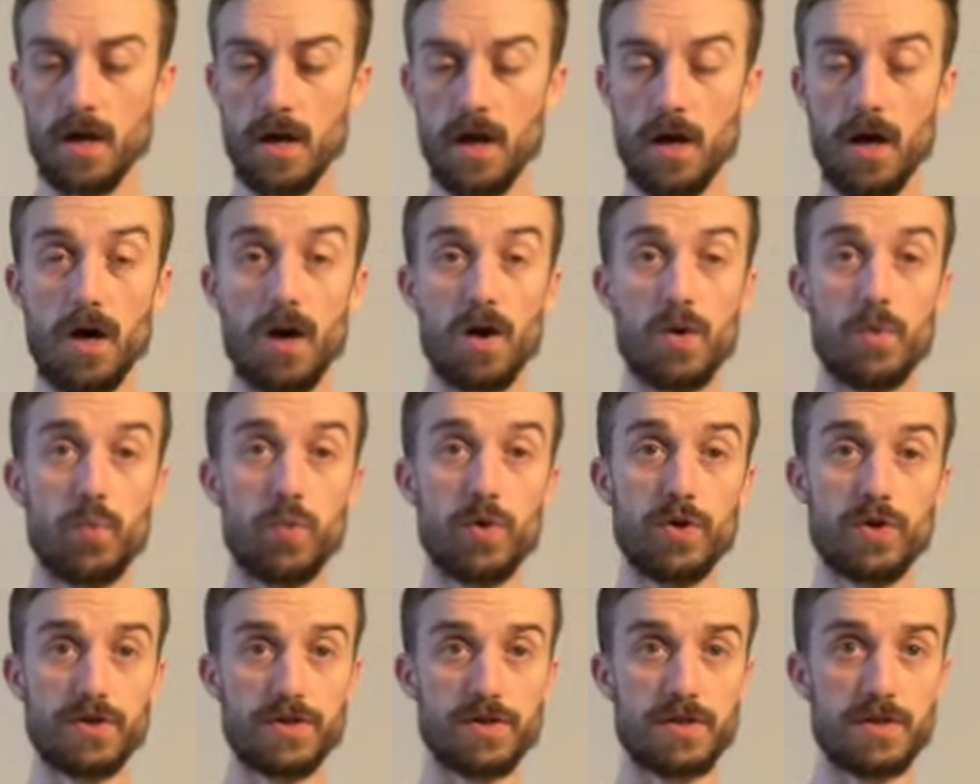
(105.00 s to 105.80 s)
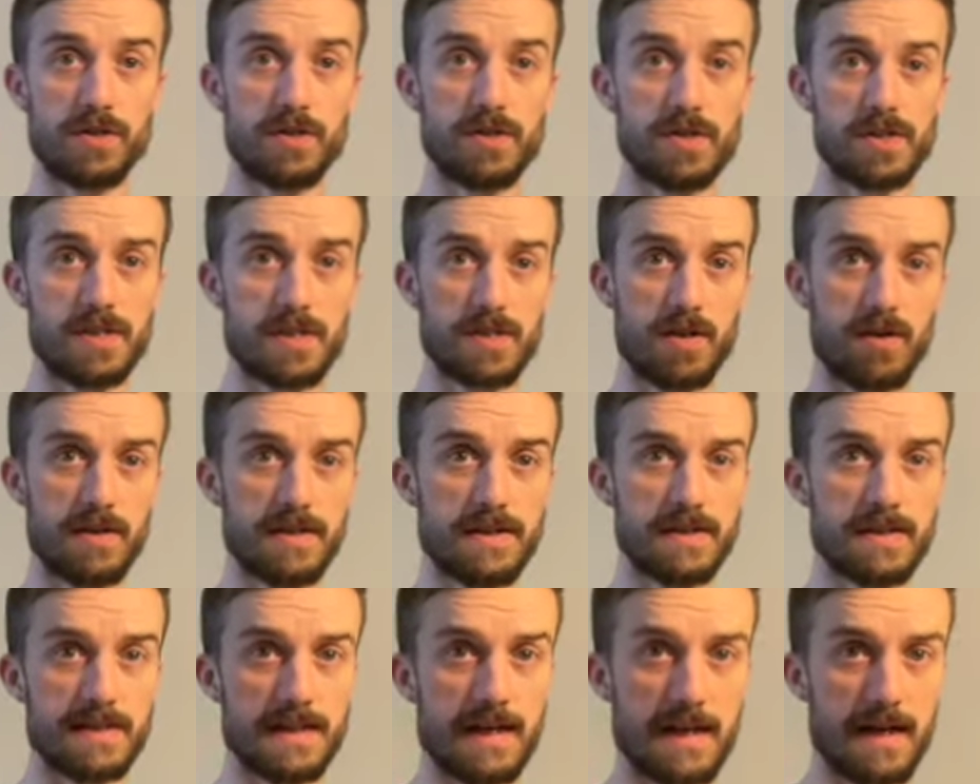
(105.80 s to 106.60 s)
I would
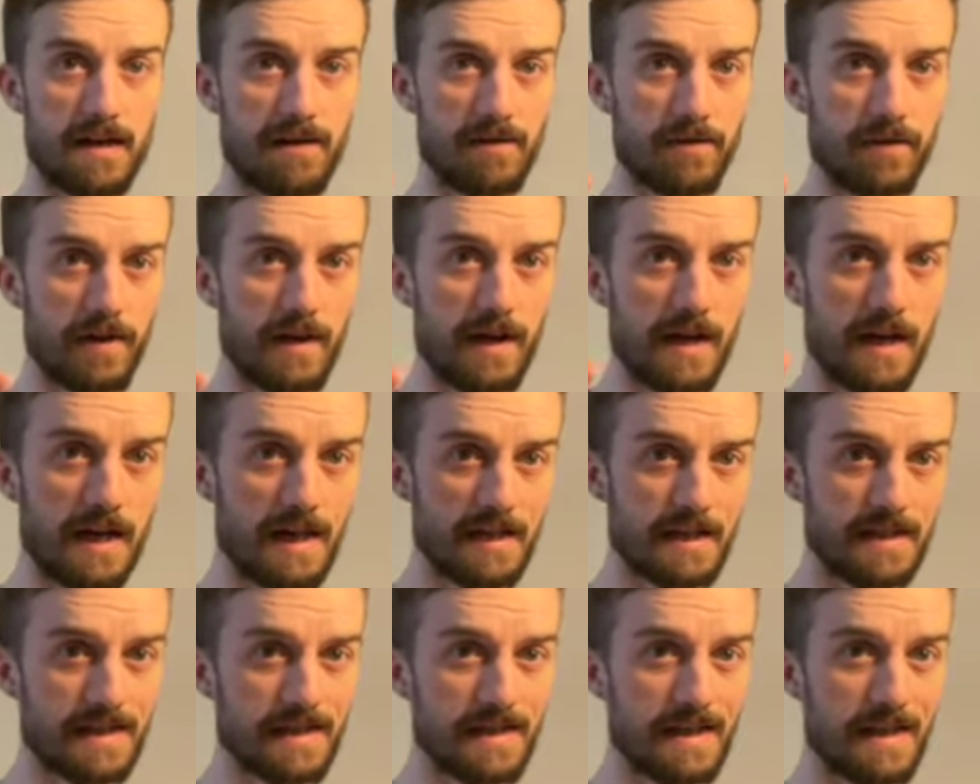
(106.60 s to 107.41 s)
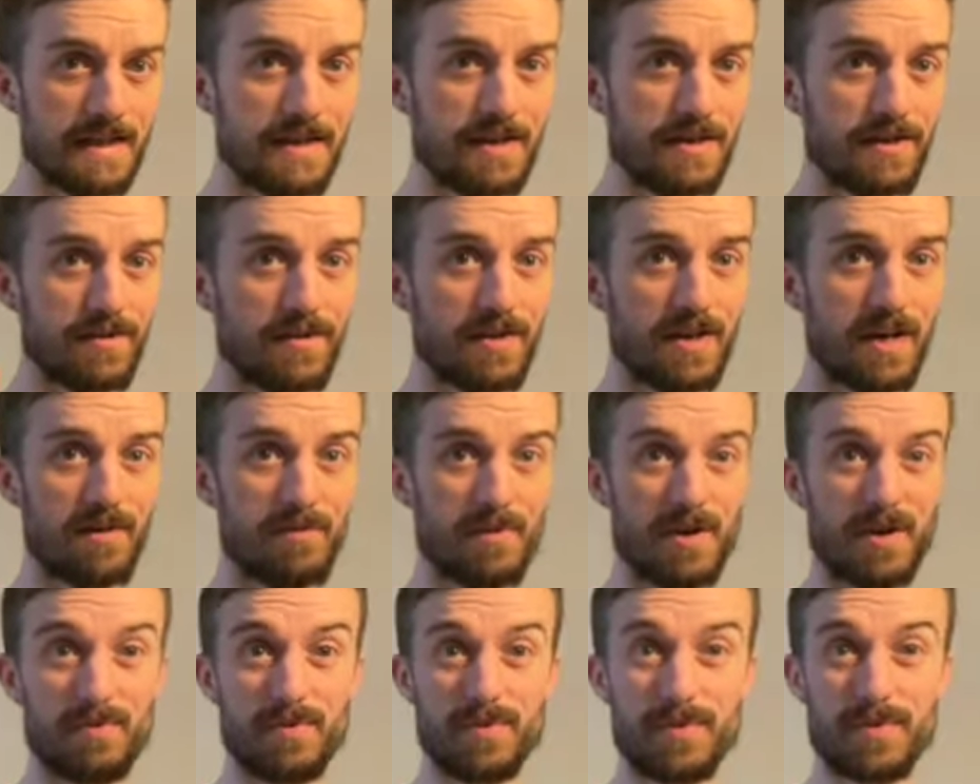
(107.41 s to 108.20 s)
size down as they do come
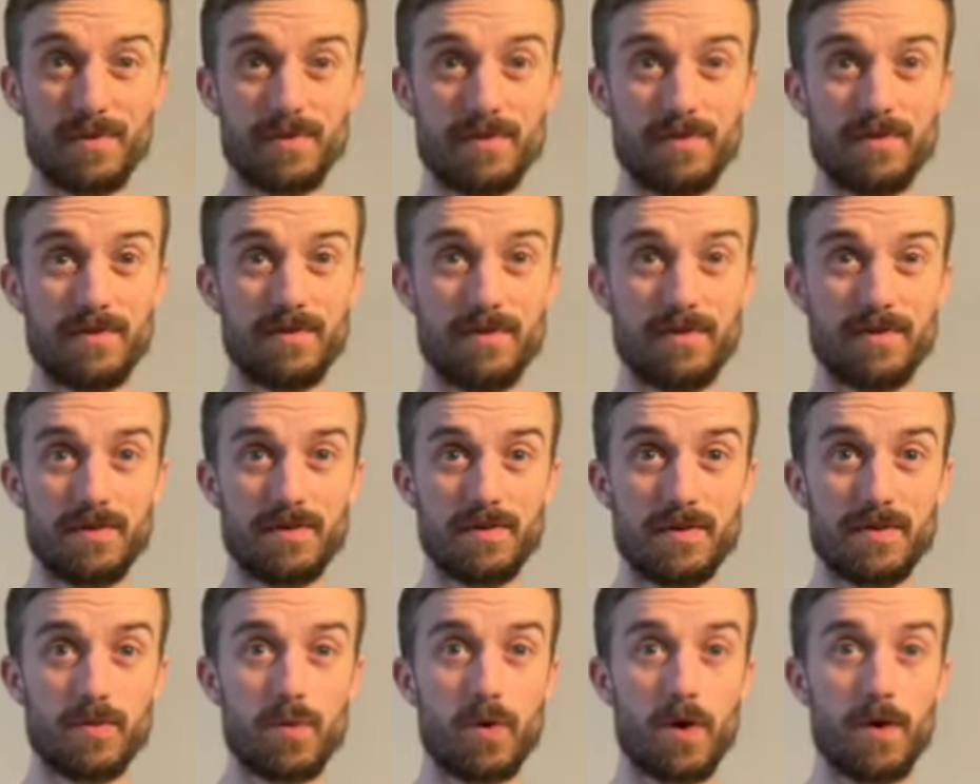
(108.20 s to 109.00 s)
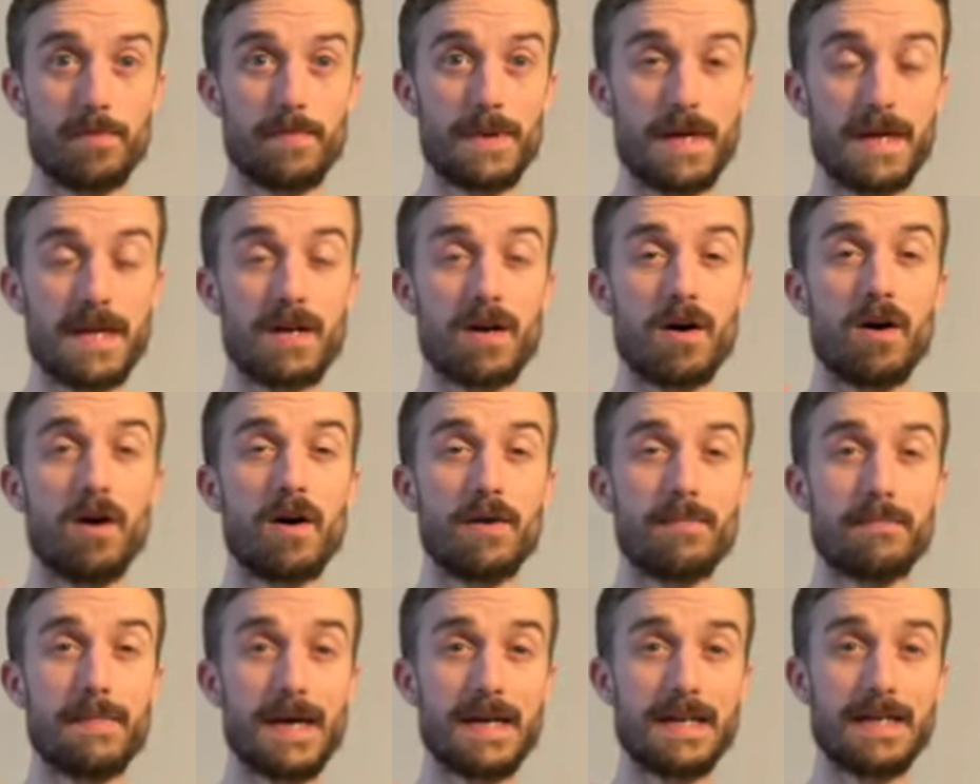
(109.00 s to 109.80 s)
up quite big.
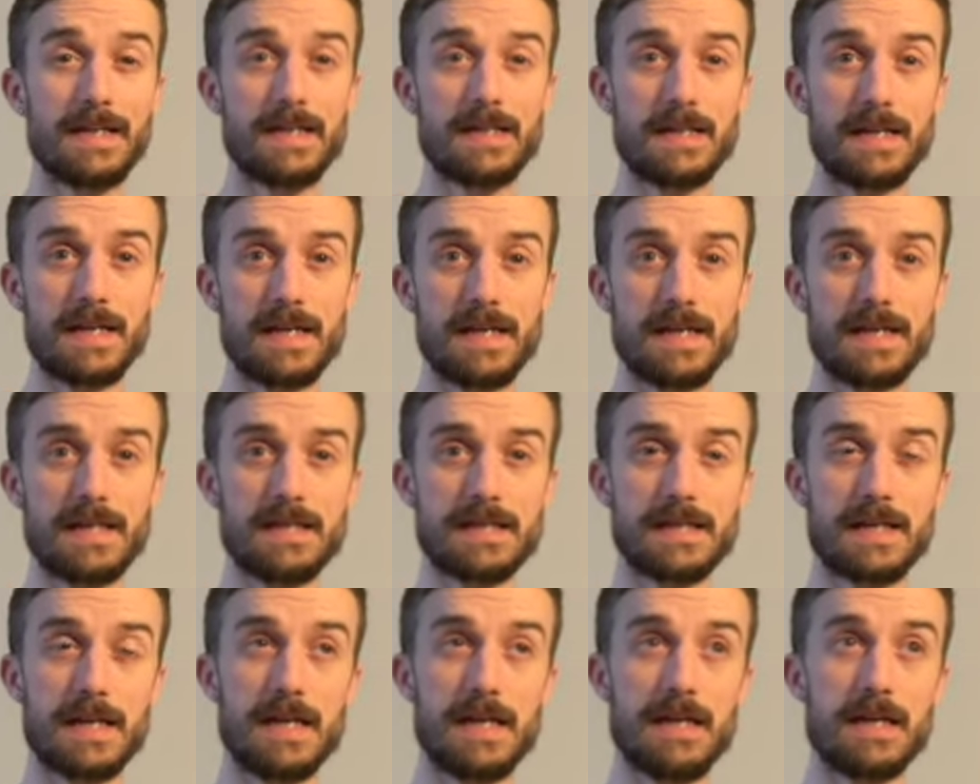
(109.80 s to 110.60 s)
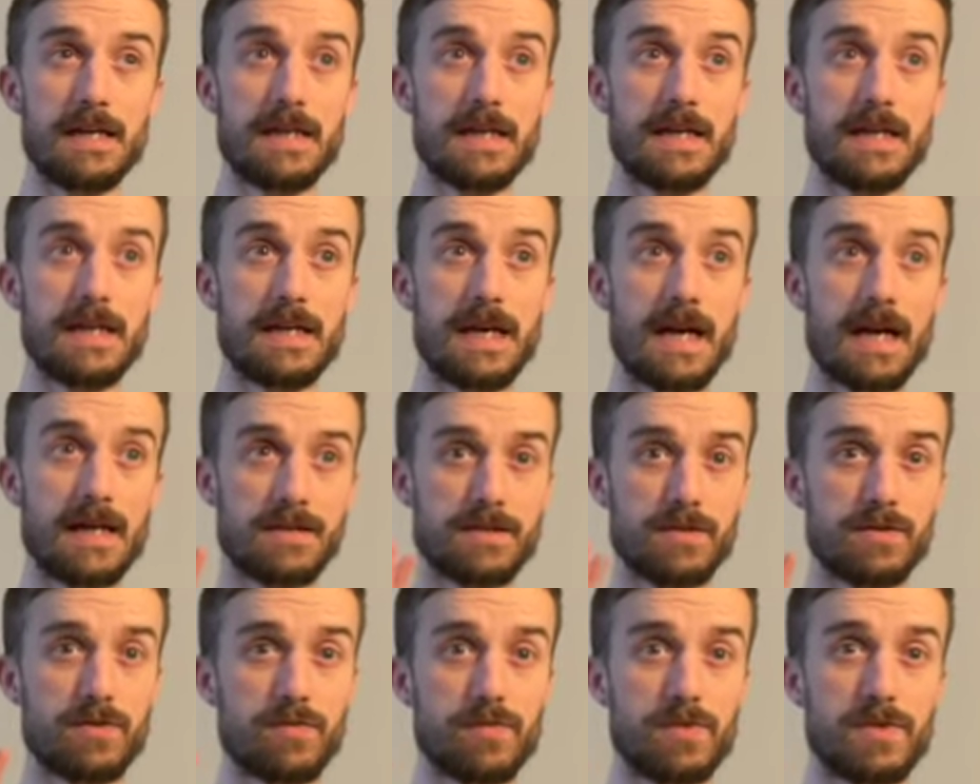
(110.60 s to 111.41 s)
I made these in the
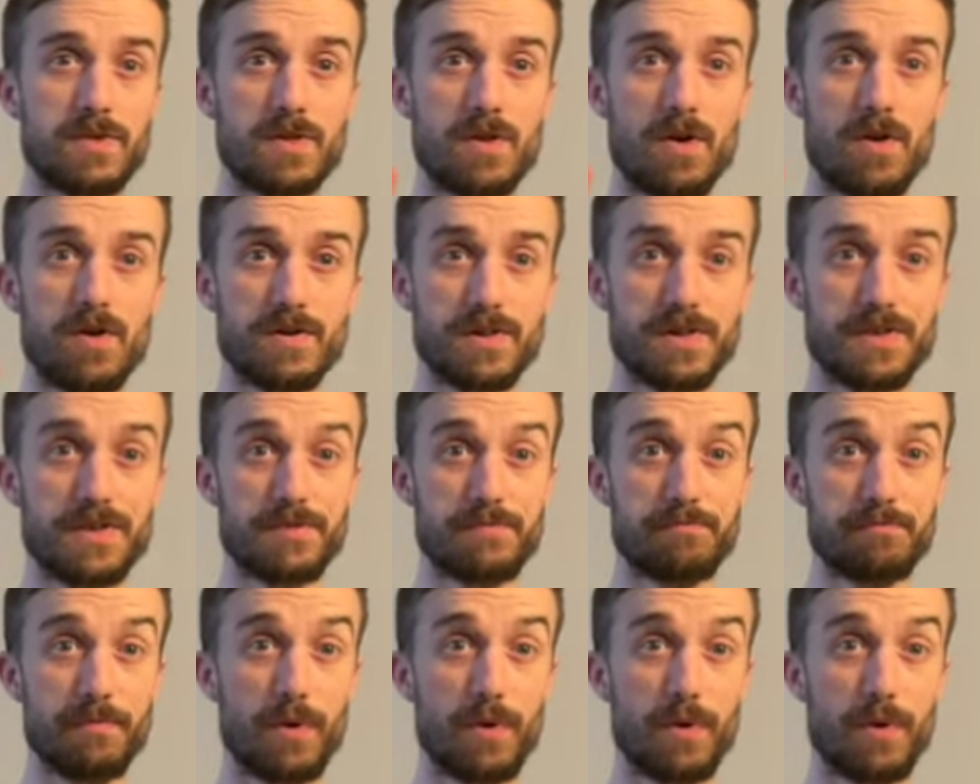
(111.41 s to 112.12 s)
adult size